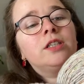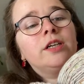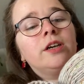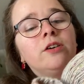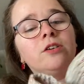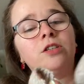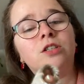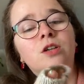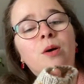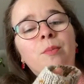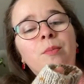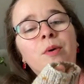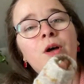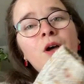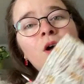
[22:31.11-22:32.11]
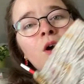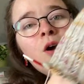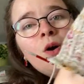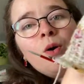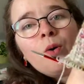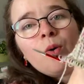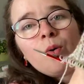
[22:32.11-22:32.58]
There's some
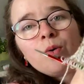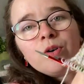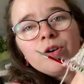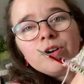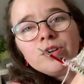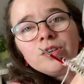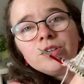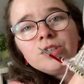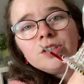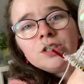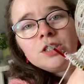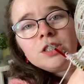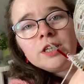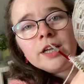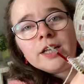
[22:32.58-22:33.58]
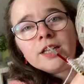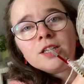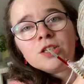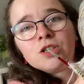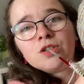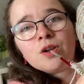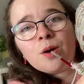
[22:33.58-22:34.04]
orange
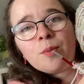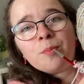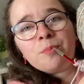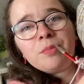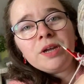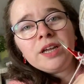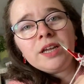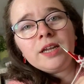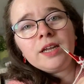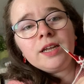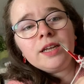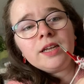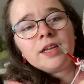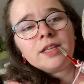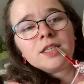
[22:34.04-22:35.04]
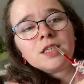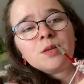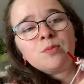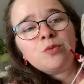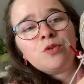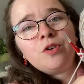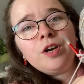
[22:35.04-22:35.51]
and some pink and
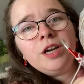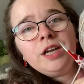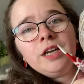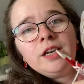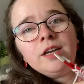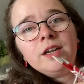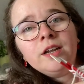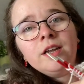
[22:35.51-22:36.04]
some green,